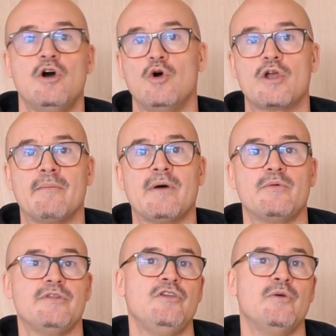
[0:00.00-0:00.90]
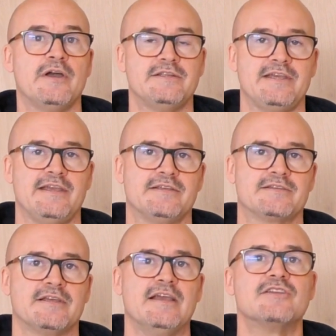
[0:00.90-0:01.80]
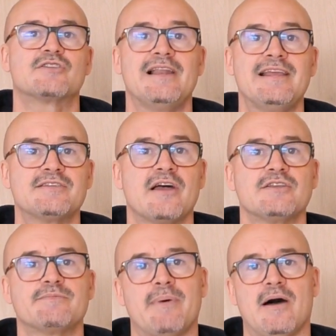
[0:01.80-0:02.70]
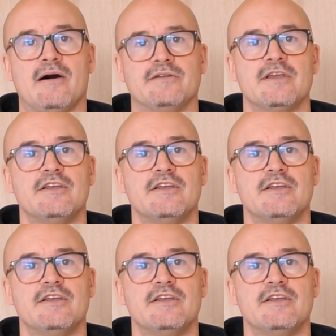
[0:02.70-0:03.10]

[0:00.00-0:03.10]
or come up with new ideas. So let's ask Bard